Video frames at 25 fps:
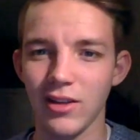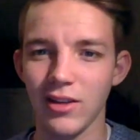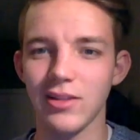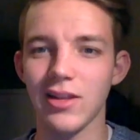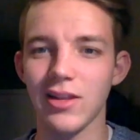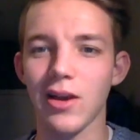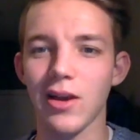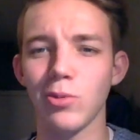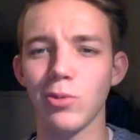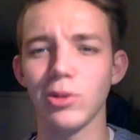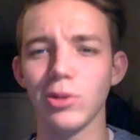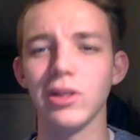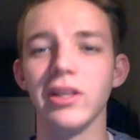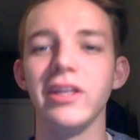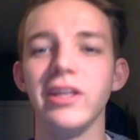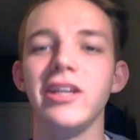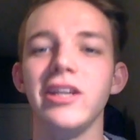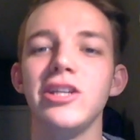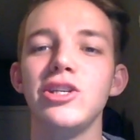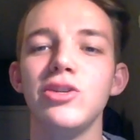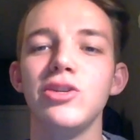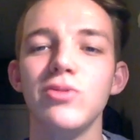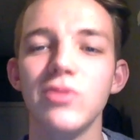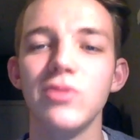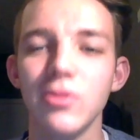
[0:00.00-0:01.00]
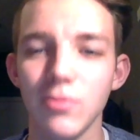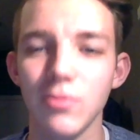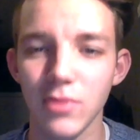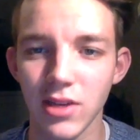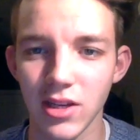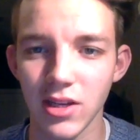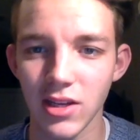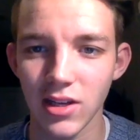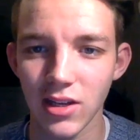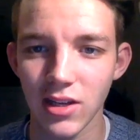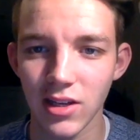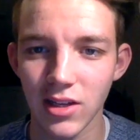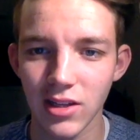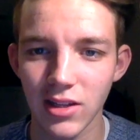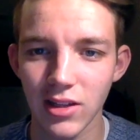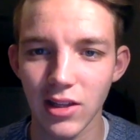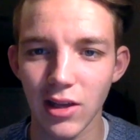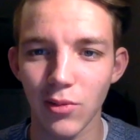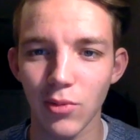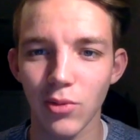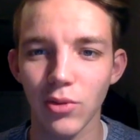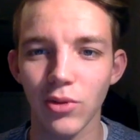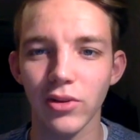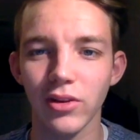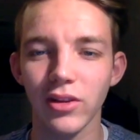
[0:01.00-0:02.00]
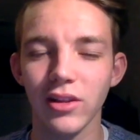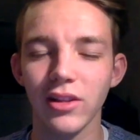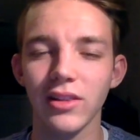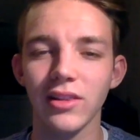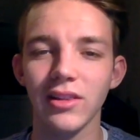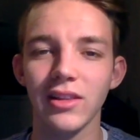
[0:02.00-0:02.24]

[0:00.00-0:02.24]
that will lead you to me, that will